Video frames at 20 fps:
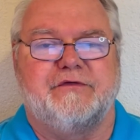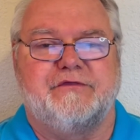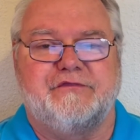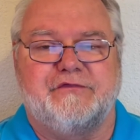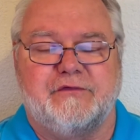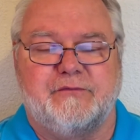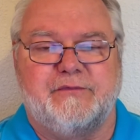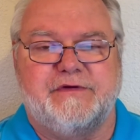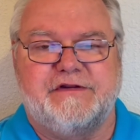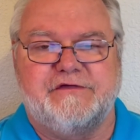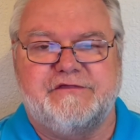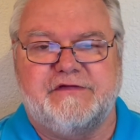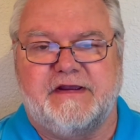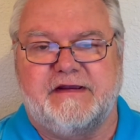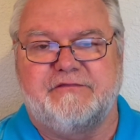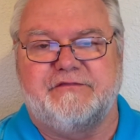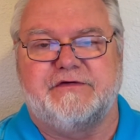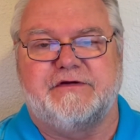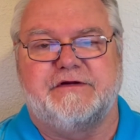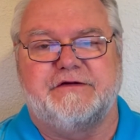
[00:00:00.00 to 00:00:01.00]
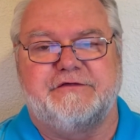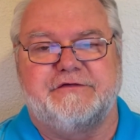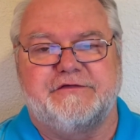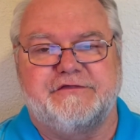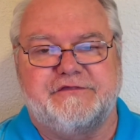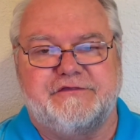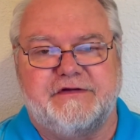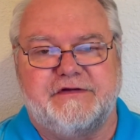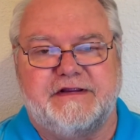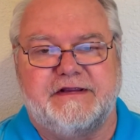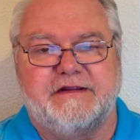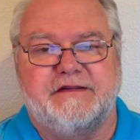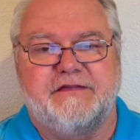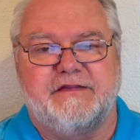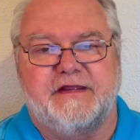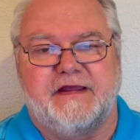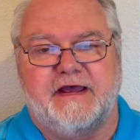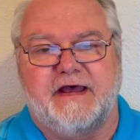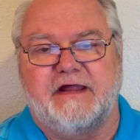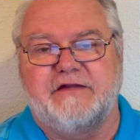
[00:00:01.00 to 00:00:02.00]
And so we just have to understand
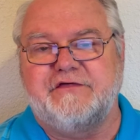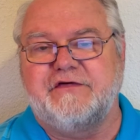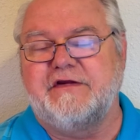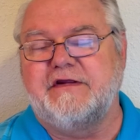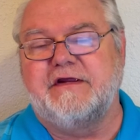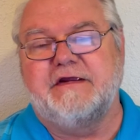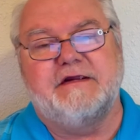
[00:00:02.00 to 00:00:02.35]
that